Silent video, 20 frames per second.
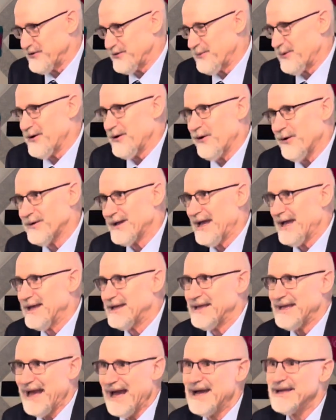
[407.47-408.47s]
And we go,
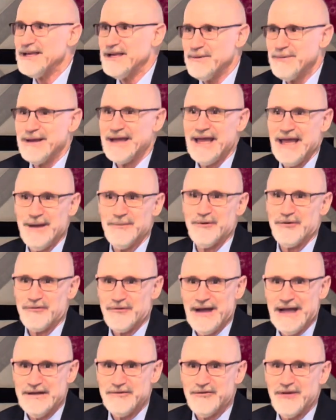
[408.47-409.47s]
okay, yeah, he became
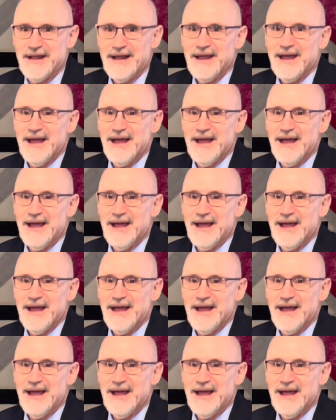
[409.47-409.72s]
enraged.